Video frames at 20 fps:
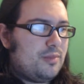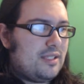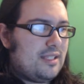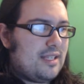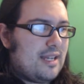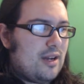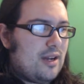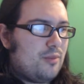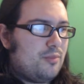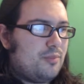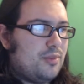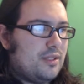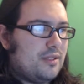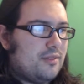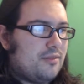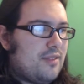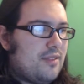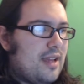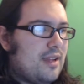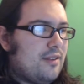bit now,
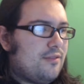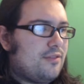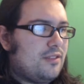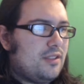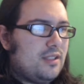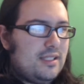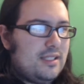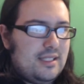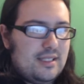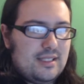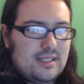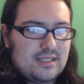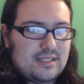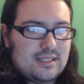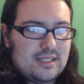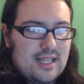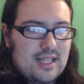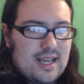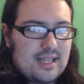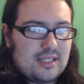but thankfully
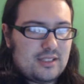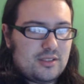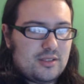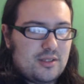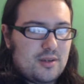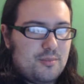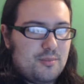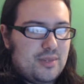this last